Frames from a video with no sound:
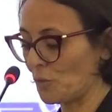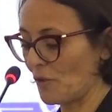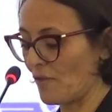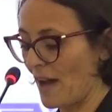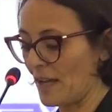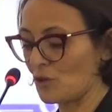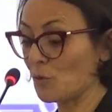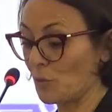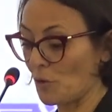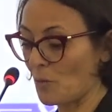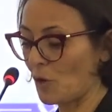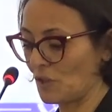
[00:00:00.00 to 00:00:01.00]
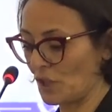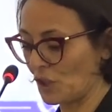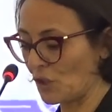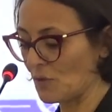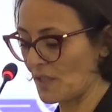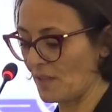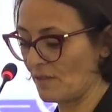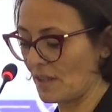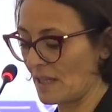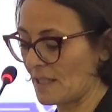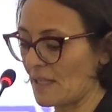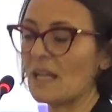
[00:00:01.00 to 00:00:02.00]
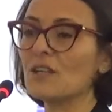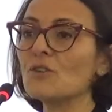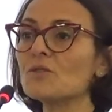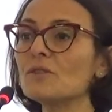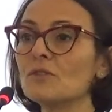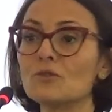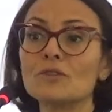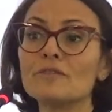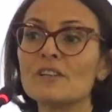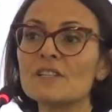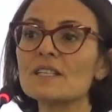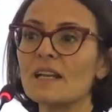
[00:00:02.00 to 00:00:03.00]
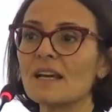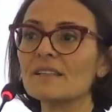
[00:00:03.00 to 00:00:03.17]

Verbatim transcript: provide, to promote inclusiveness and universal